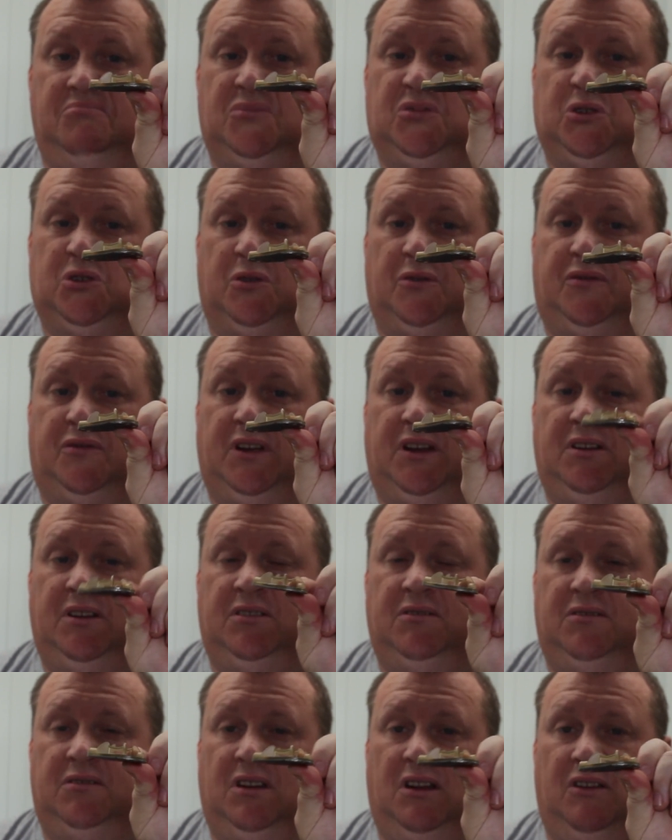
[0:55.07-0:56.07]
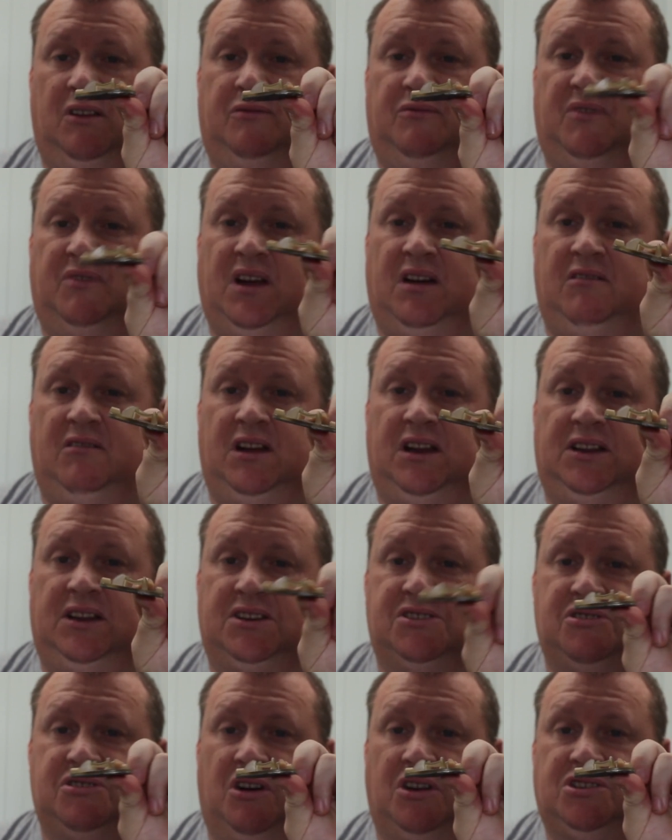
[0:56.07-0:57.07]
sort of thing. They vary in
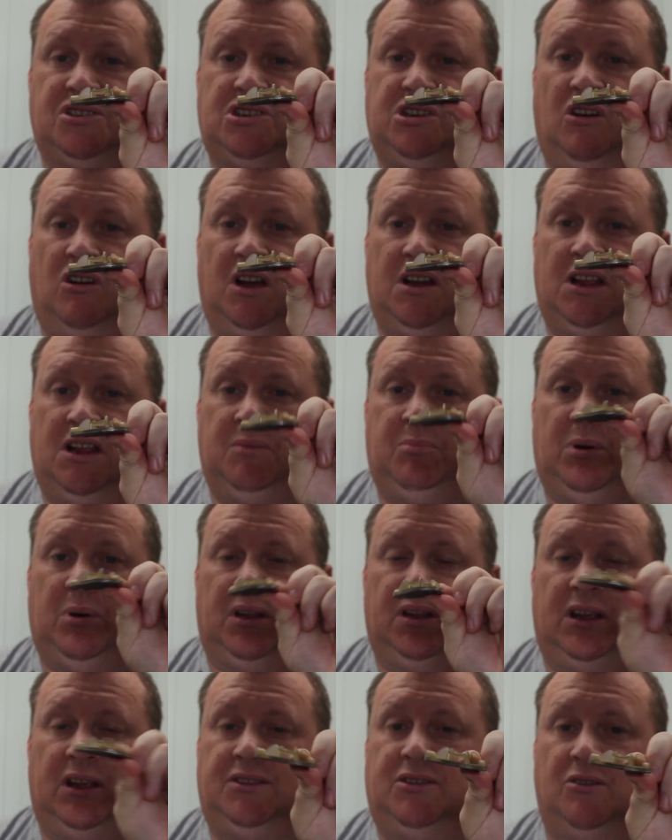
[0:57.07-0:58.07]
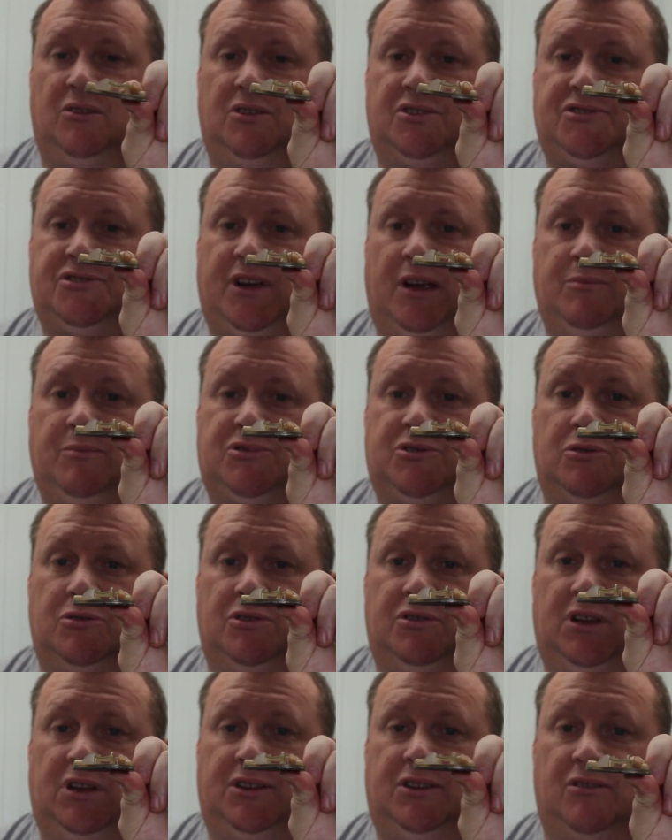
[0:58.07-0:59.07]
design slightly, but they do the same
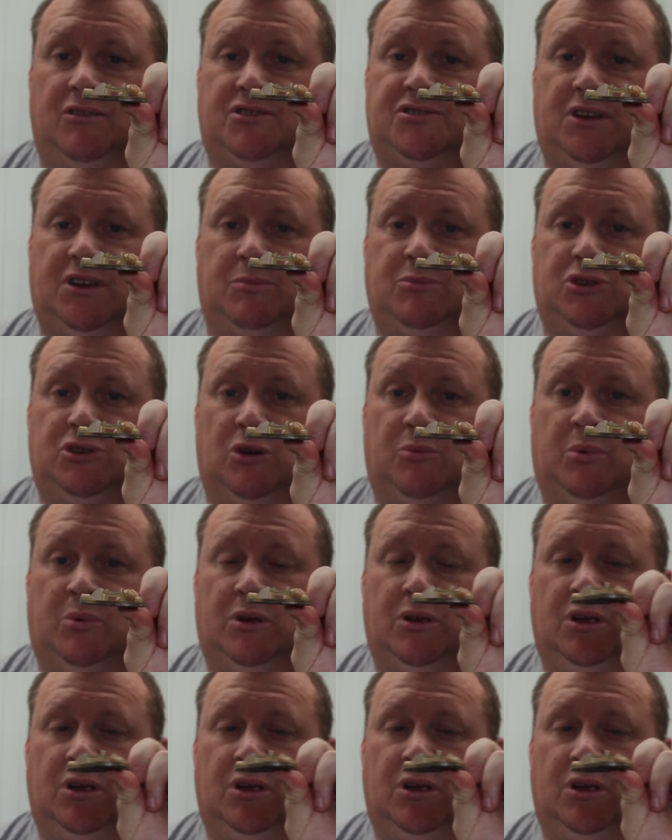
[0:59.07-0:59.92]
job.